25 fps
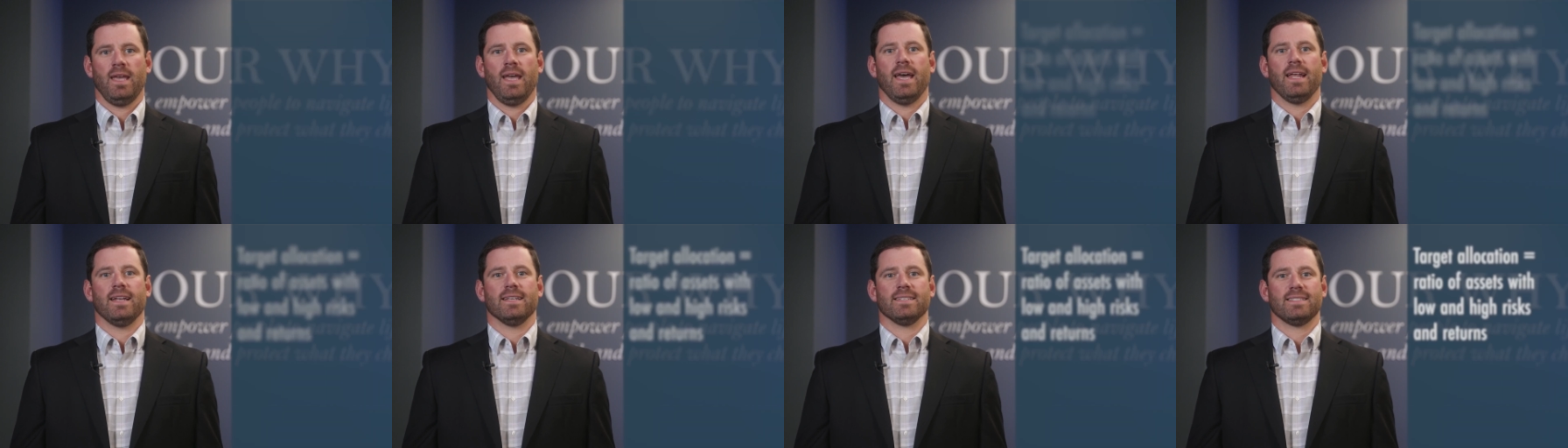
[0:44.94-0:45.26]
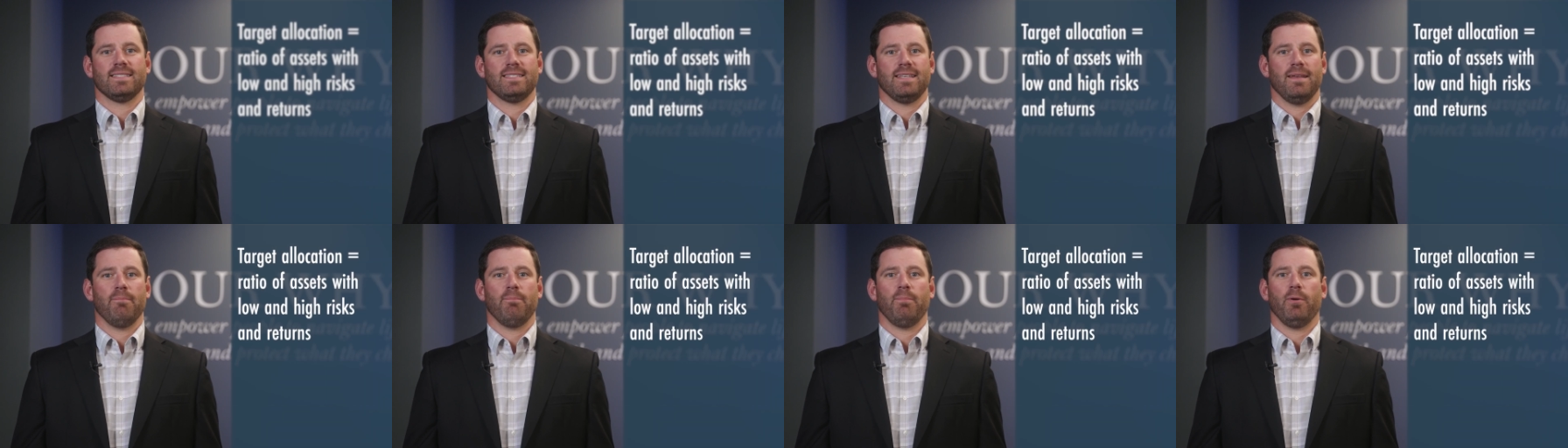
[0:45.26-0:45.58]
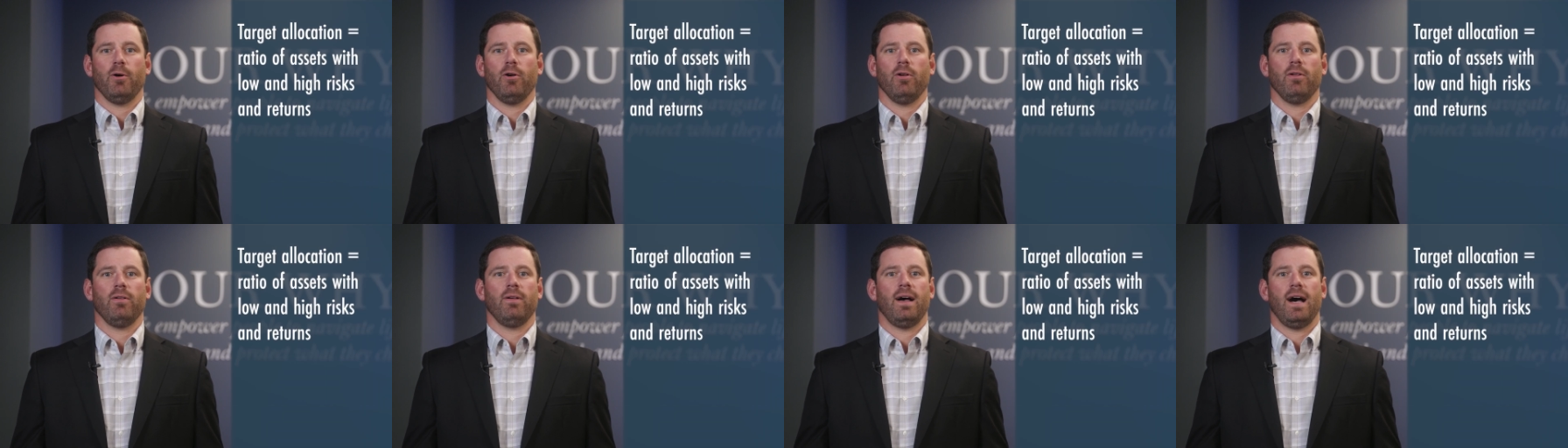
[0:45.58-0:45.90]
At a
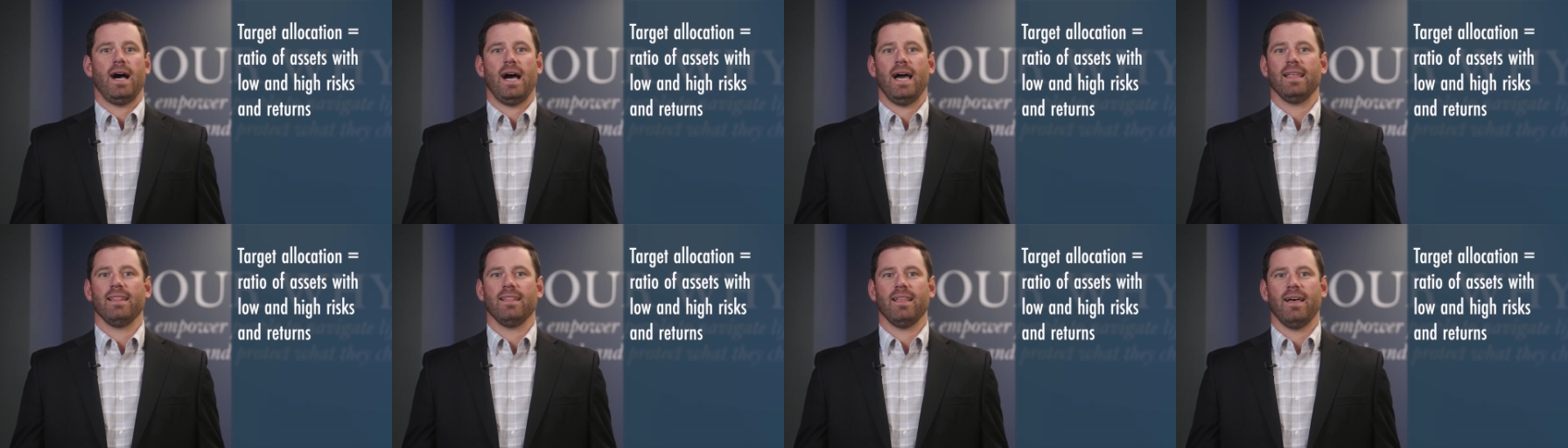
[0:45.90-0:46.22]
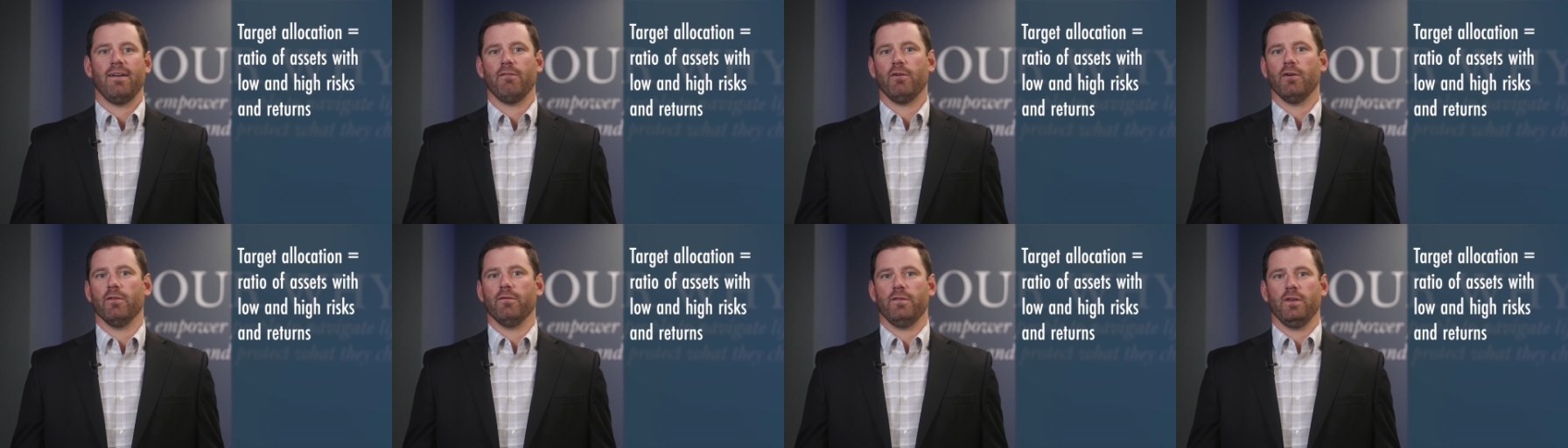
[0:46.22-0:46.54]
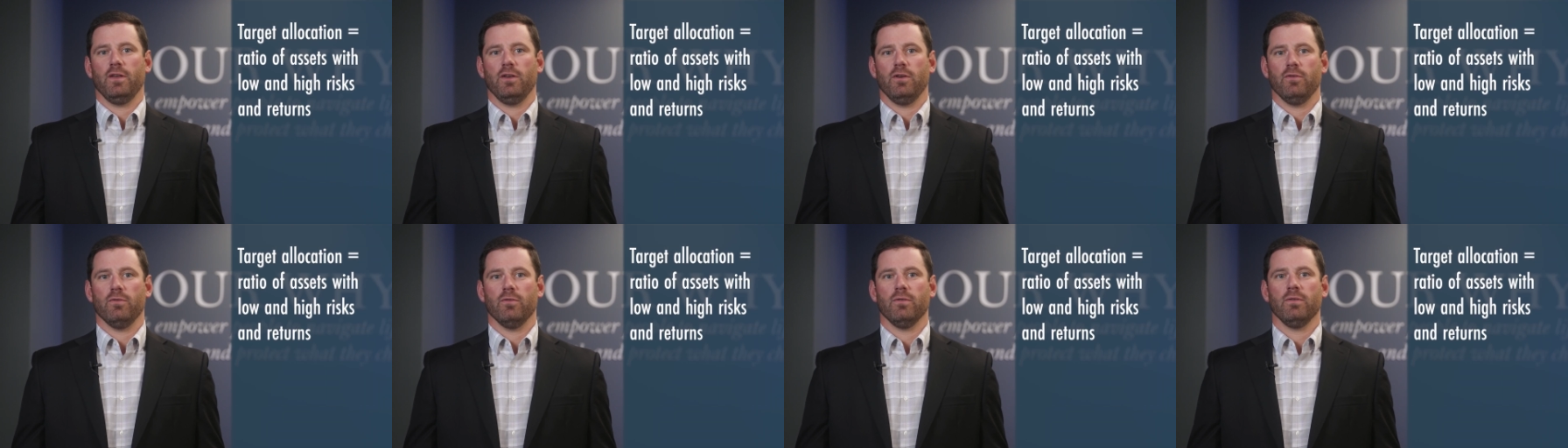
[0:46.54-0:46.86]
simple, high level
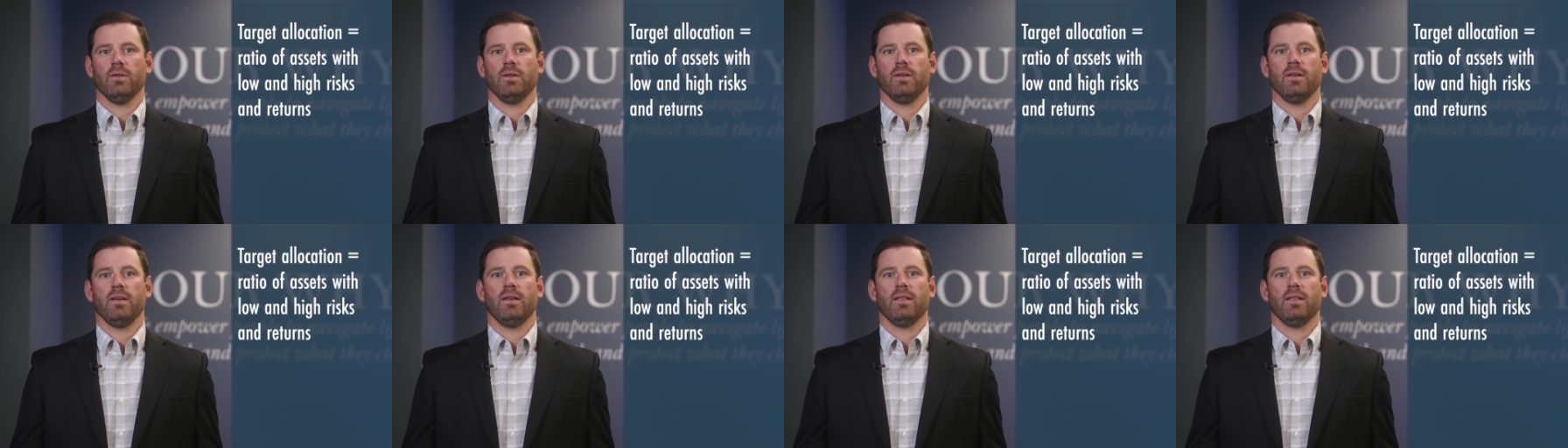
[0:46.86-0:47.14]
view,